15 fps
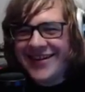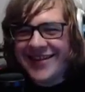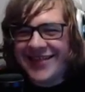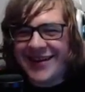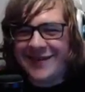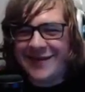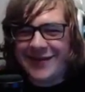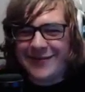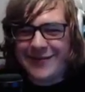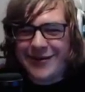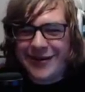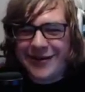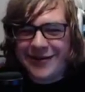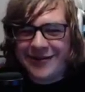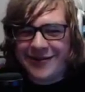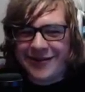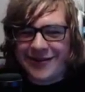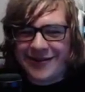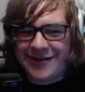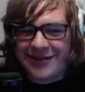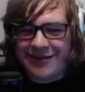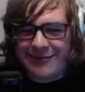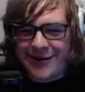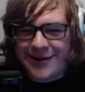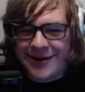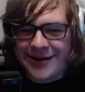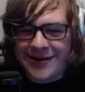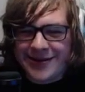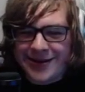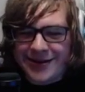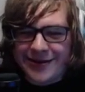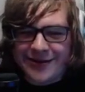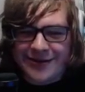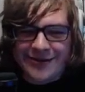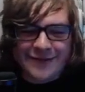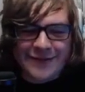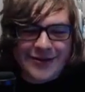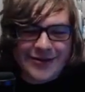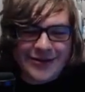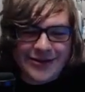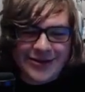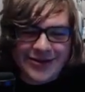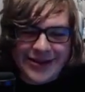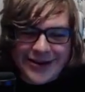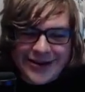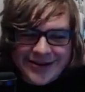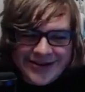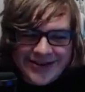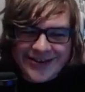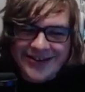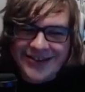They have too many good shirts, I swear. The artists are very good there.